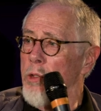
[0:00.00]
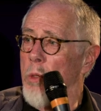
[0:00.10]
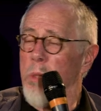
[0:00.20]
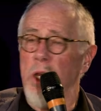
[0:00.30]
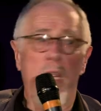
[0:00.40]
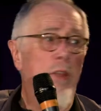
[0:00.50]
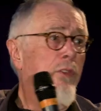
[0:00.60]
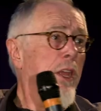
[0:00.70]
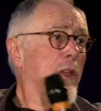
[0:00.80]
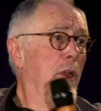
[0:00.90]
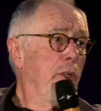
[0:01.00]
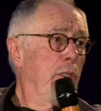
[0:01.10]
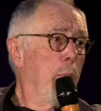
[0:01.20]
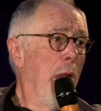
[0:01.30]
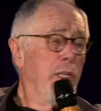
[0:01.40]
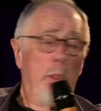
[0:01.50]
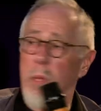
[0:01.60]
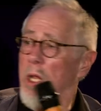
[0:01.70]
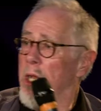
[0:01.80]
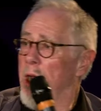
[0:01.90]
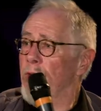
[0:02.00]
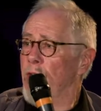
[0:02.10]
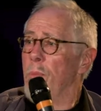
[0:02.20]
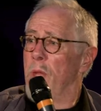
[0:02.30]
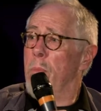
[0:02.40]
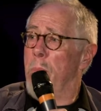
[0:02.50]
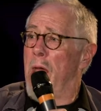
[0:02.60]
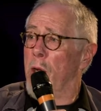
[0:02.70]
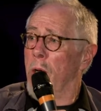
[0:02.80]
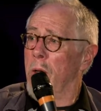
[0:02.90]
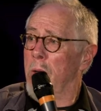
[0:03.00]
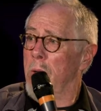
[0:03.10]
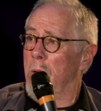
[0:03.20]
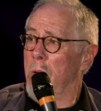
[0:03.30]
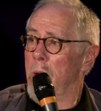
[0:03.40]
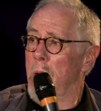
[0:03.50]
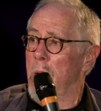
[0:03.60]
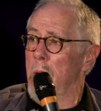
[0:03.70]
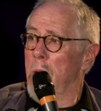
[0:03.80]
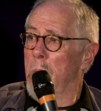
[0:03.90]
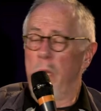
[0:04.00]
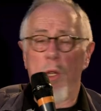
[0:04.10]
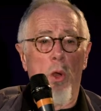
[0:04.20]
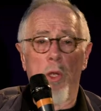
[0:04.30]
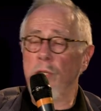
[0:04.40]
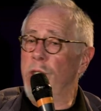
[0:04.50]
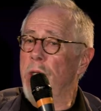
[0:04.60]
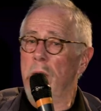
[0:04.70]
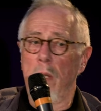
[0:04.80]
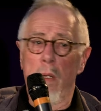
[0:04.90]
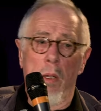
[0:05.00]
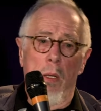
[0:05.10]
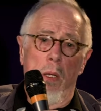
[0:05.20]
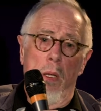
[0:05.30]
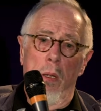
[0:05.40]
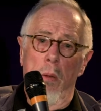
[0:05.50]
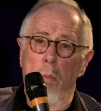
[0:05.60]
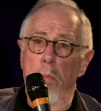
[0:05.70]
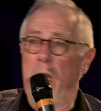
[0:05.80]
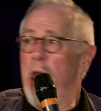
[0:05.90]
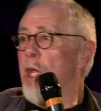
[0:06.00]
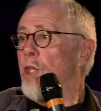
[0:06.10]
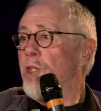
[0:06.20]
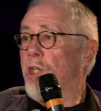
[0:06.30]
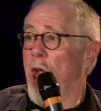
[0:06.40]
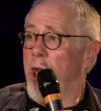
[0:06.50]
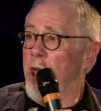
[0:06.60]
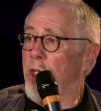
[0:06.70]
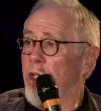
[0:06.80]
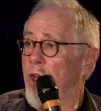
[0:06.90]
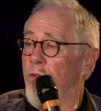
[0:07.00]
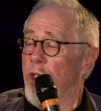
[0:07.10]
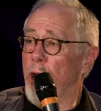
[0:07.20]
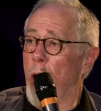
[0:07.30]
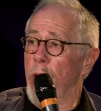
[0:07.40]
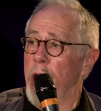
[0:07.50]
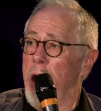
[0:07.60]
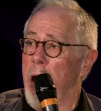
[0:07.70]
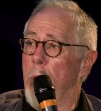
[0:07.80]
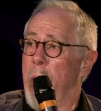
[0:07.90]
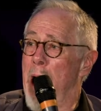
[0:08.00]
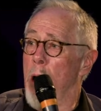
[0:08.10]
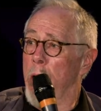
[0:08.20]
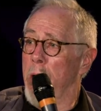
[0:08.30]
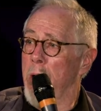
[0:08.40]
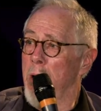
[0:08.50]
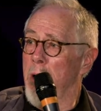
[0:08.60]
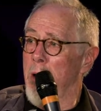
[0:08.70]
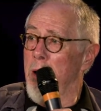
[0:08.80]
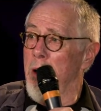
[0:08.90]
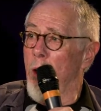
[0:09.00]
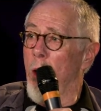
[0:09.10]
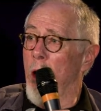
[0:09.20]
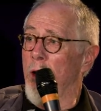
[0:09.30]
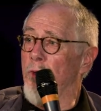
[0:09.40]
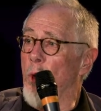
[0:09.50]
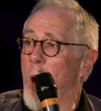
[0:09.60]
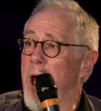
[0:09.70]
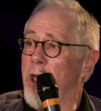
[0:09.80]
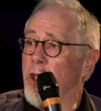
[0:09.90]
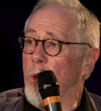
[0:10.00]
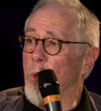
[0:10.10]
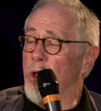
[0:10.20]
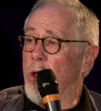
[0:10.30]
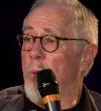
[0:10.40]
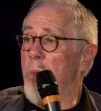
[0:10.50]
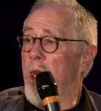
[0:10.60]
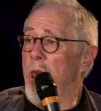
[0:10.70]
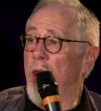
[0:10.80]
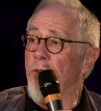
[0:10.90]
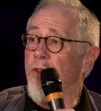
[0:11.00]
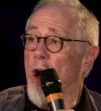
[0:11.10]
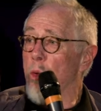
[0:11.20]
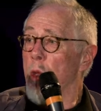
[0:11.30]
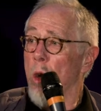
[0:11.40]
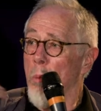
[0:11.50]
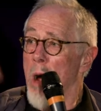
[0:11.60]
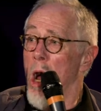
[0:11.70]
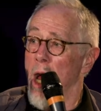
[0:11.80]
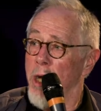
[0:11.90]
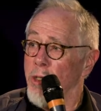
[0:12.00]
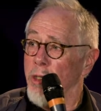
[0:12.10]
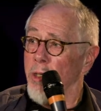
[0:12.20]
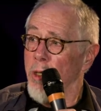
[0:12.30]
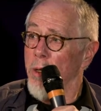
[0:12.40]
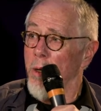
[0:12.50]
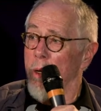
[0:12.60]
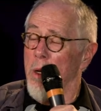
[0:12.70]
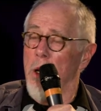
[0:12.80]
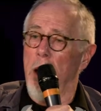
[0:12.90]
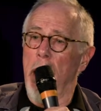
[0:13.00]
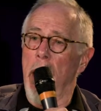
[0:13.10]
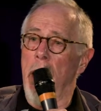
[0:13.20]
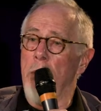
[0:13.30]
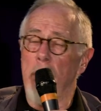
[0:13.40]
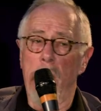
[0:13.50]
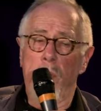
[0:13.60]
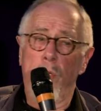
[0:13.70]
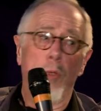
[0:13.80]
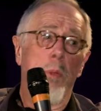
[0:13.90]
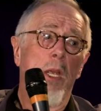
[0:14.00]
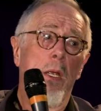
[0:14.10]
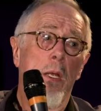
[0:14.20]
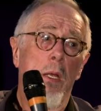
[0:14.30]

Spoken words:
to believe that there is a possibility of something better. Because media studies, if it's only about all of the ways in which the media fuck with our minds, excuse me.